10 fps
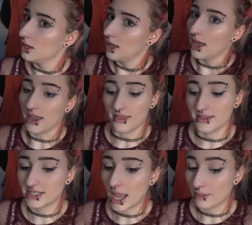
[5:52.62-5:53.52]
hey,
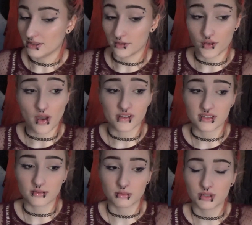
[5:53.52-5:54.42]
this happens if you have a
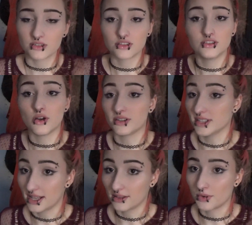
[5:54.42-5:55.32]
septum piercing, you know
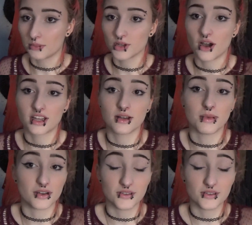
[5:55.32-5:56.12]
exactly what I'm talking about.